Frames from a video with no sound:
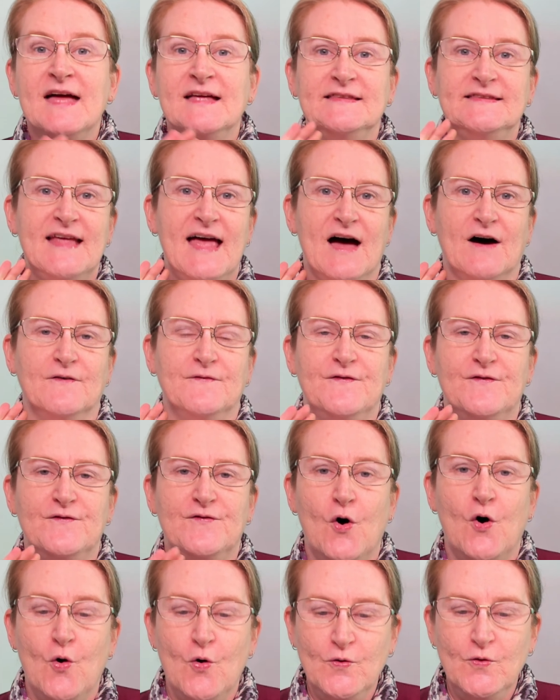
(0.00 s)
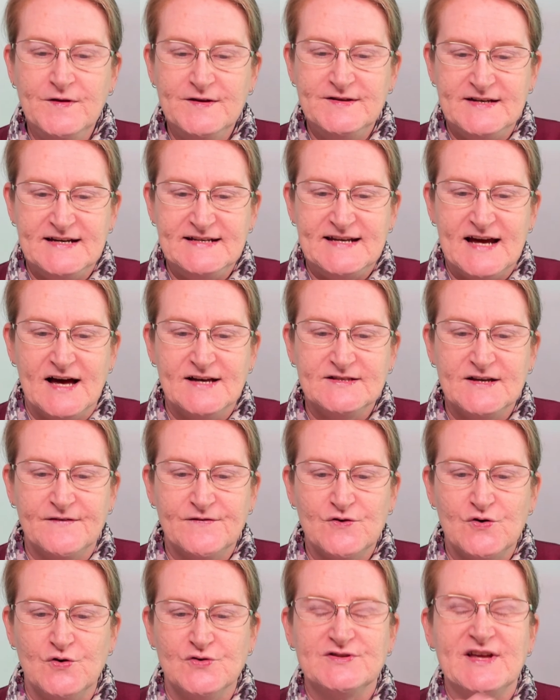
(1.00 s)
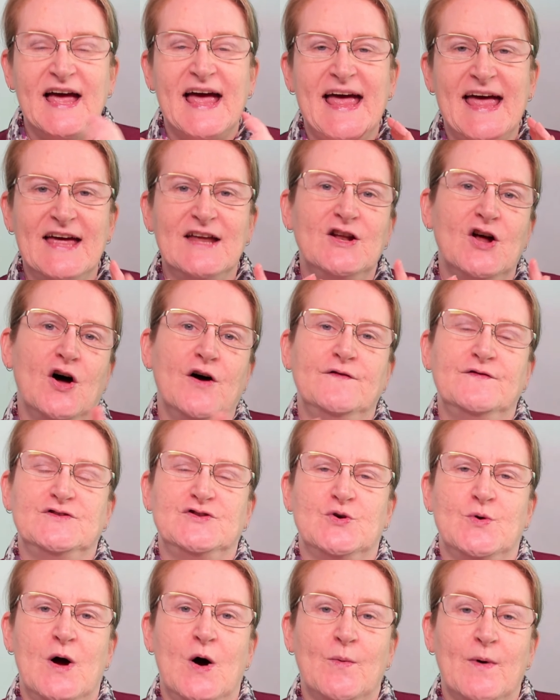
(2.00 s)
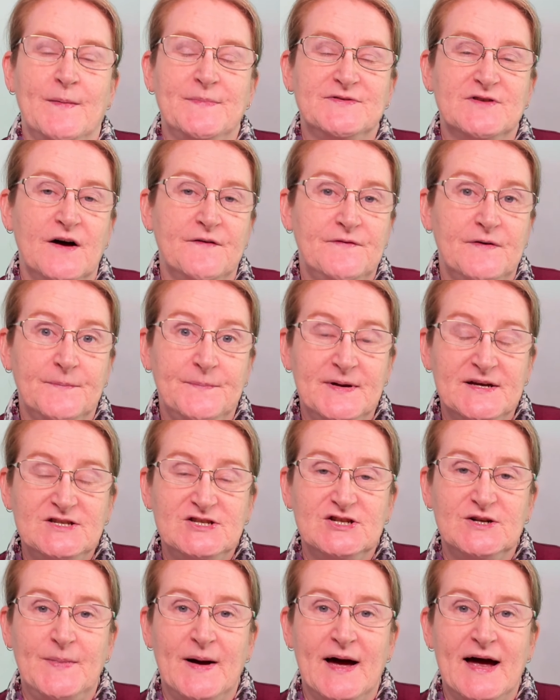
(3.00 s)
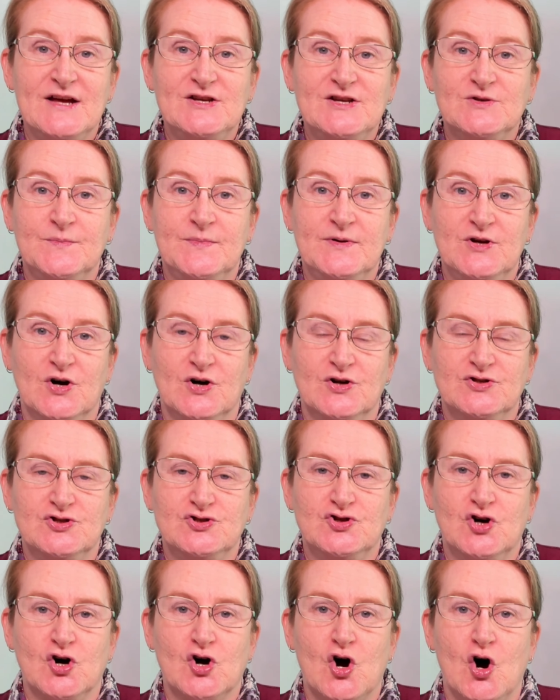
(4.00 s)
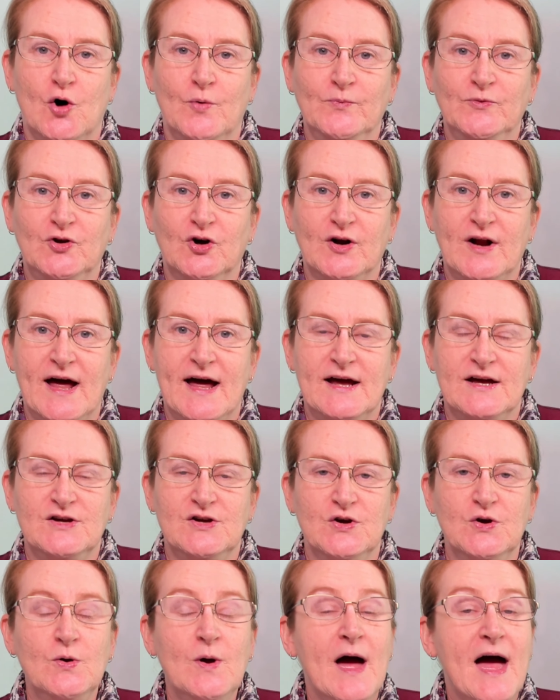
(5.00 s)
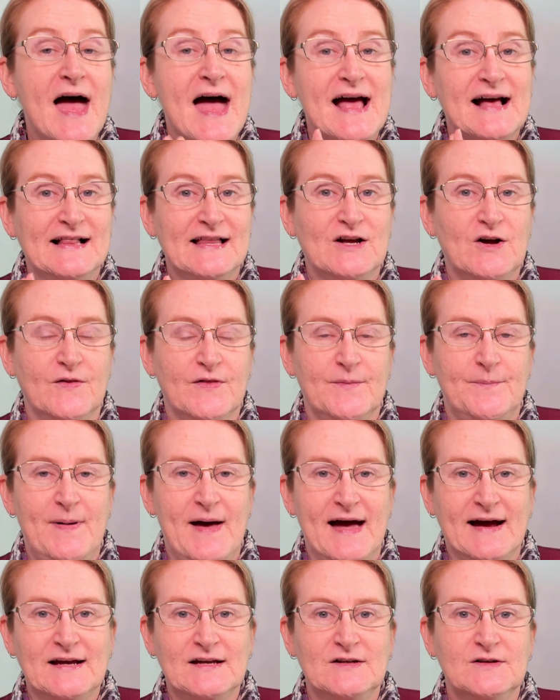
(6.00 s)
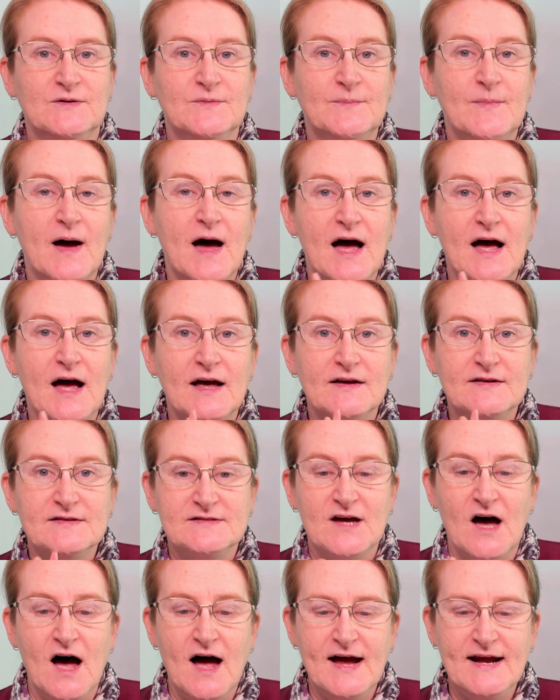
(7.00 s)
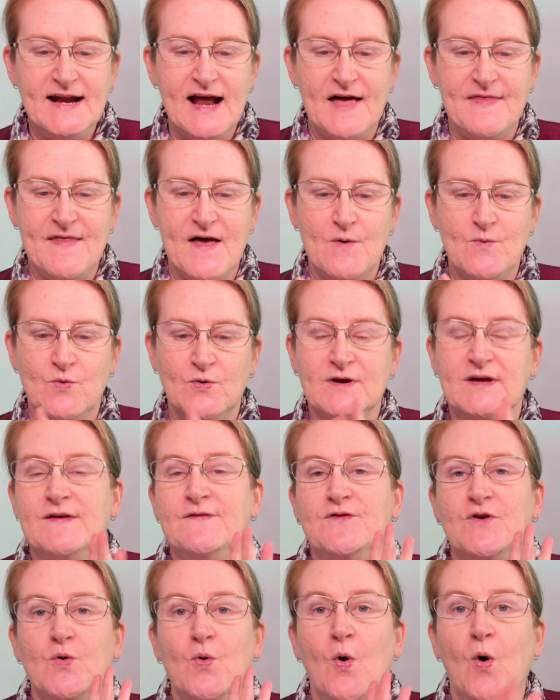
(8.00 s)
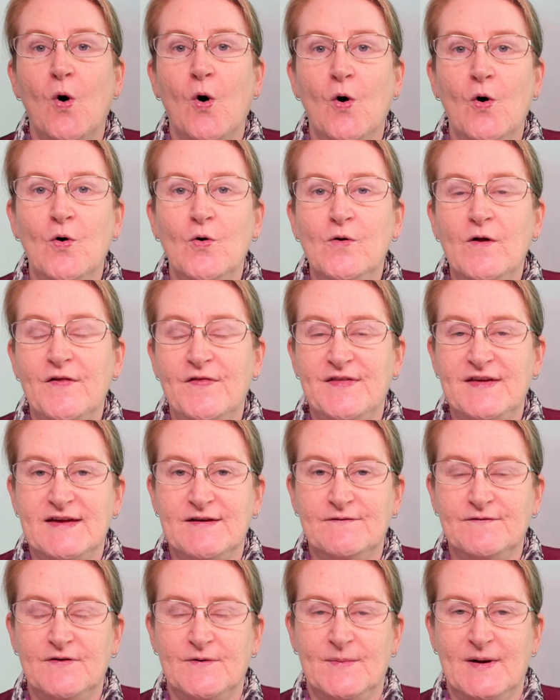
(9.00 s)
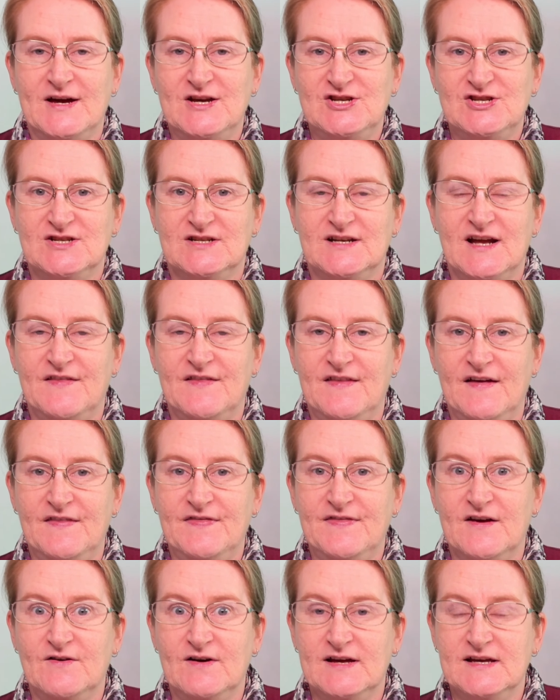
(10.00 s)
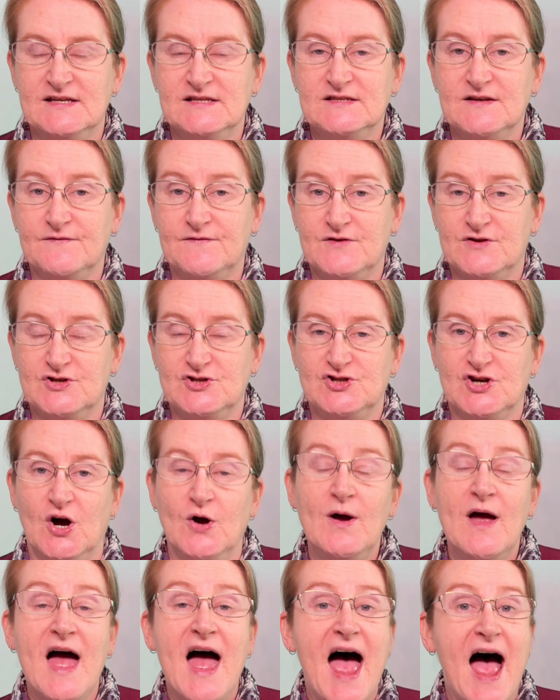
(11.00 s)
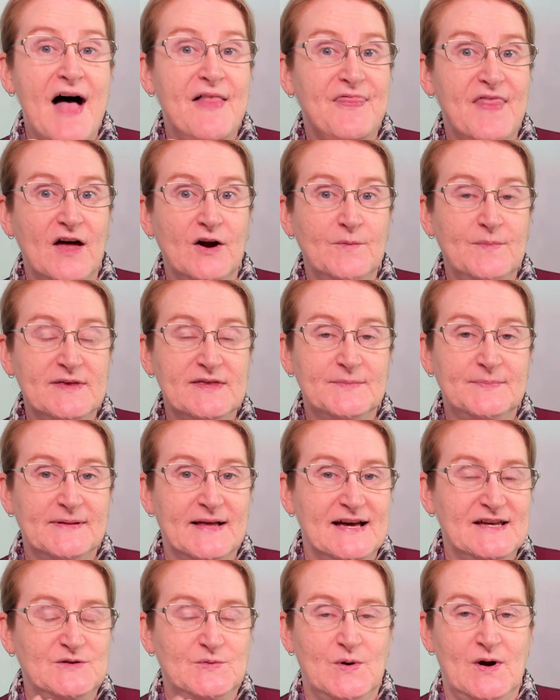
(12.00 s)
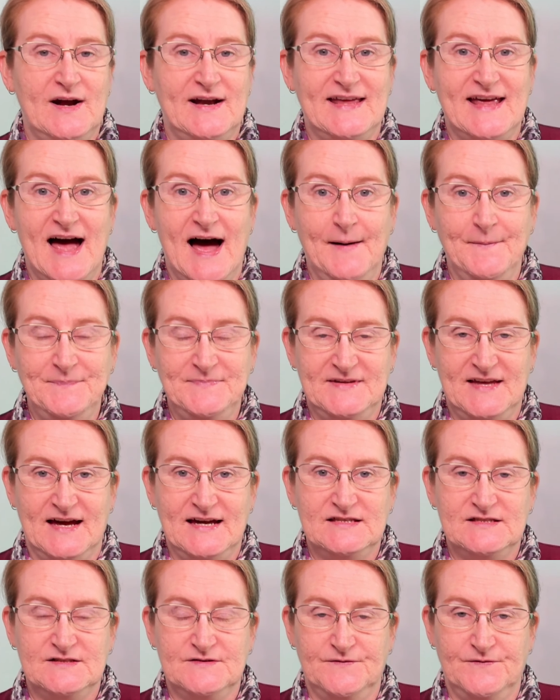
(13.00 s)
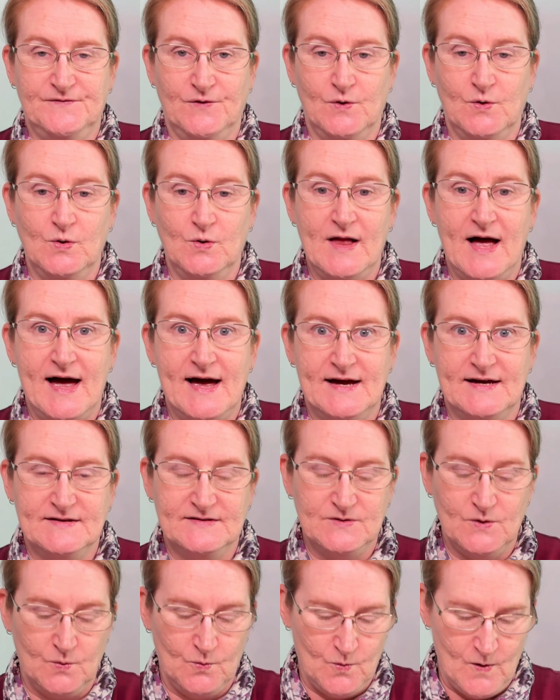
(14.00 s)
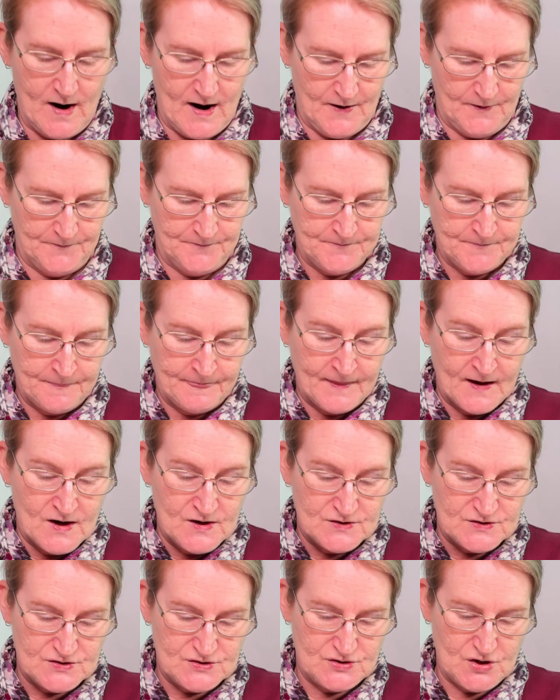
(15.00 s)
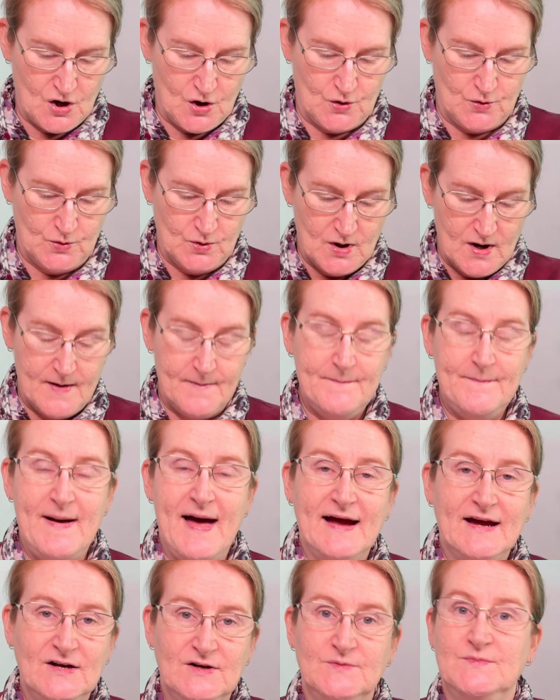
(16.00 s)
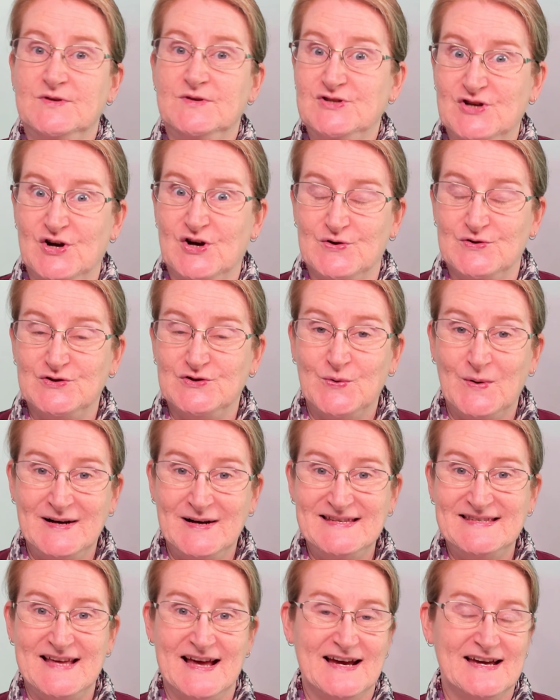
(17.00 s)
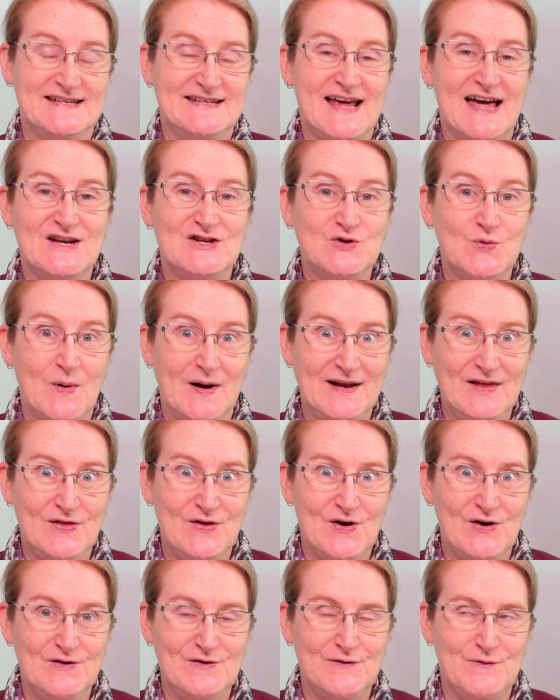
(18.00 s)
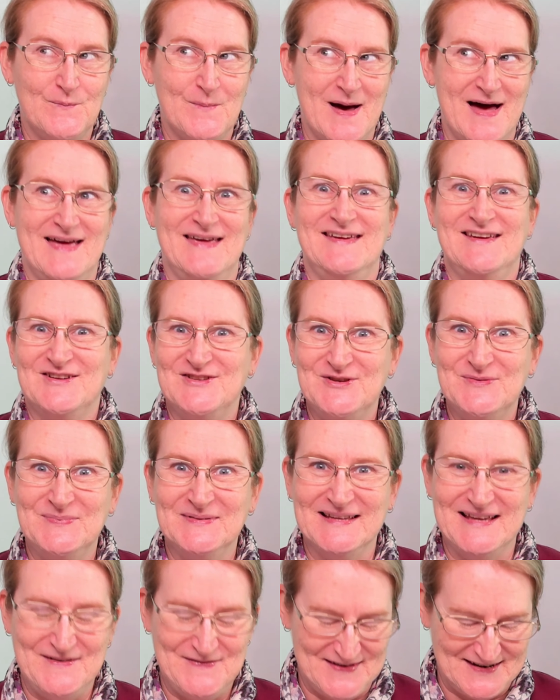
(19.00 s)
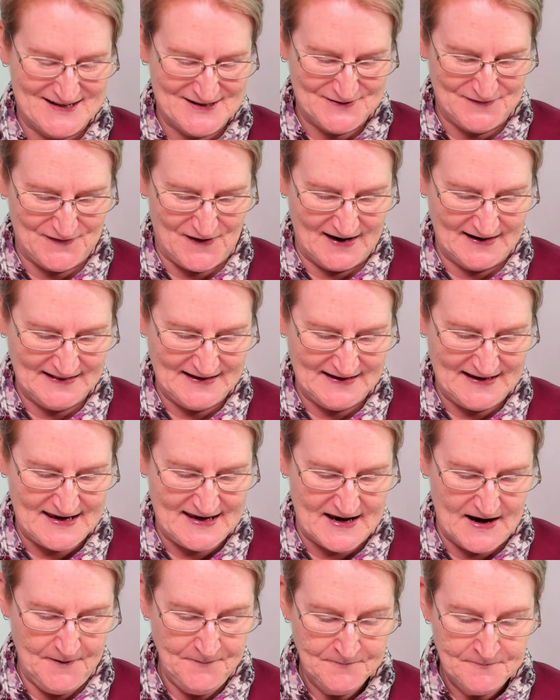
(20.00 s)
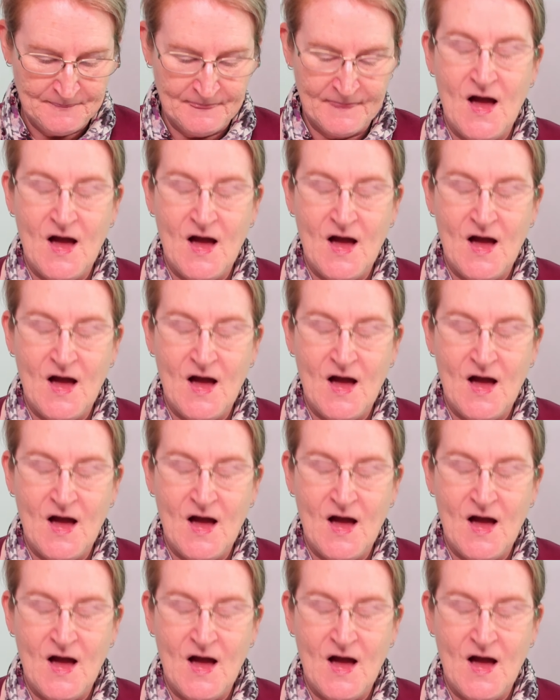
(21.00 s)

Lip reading: Now, for all the details, of course, head over to our website from picturetopageandbeyond.com.au, click on the Pakenham sign, and that will give you all the information that there is for the show, and that'll be the place where any updates fall as well. So, Pakenham show, 22nd and 23rd of May. Can you believe that it's finally here?